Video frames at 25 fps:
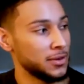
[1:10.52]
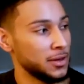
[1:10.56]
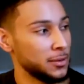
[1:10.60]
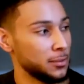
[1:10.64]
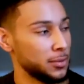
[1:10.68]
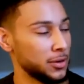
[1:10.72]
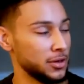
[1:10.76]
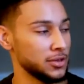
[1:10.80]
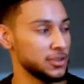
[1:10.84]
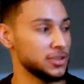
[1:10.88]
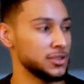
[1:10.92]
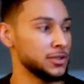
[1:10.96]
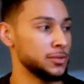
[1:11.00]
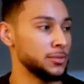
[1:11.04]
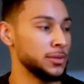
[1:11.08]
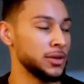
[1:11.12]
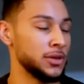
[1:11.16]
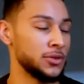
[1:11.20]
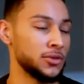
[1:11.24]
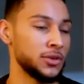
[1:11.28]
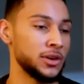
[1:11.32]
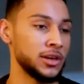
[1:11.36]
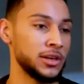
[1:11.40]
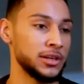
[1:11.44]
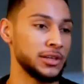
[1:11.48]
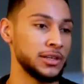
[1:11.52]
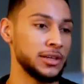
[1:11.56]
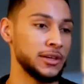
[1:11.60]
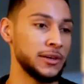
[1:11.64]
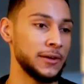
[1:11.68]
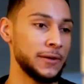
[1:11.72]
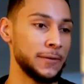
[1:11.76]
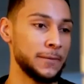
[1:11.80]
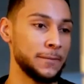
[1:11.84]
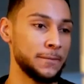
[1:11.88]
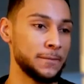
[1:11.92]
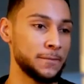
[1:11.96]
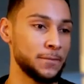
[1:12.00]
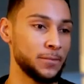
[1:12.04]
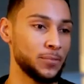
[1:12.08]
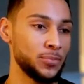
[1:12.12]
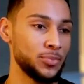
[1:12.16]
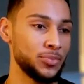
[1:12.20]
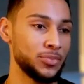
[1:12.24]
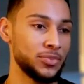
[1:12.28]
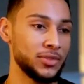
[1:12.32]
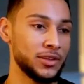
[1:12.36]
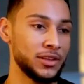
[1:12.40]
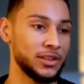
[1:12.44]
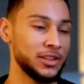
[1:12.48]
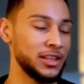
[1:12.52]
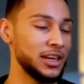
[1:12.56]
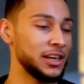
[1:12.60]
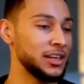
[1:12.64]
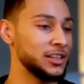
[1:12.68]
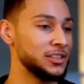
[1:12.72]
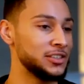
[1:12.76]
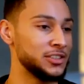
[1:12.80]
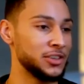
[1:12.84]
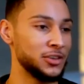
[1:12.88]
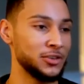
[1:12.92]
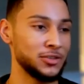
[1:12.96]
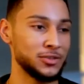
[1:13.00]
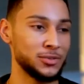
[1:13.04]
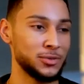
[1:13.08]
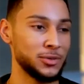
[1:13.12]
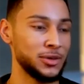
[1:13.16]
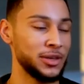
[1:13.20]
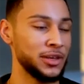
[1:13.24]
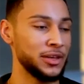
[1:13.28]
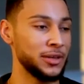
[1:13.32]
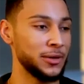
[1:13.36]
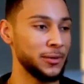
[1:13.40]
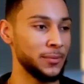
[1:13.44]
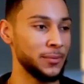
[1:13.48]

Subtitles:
He's a fun person to be around. A lot of jokes with